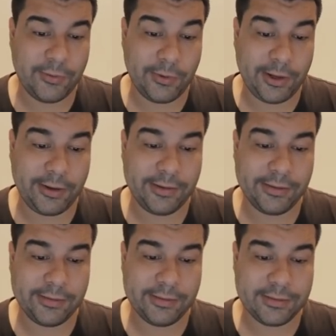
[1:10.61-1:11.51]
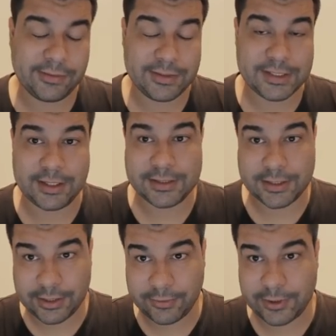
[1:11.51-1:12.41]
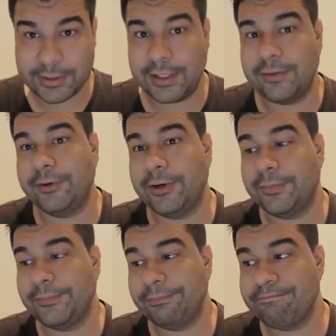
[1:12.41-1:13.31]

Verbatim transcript: Well, turns out it's the only one in South Africa.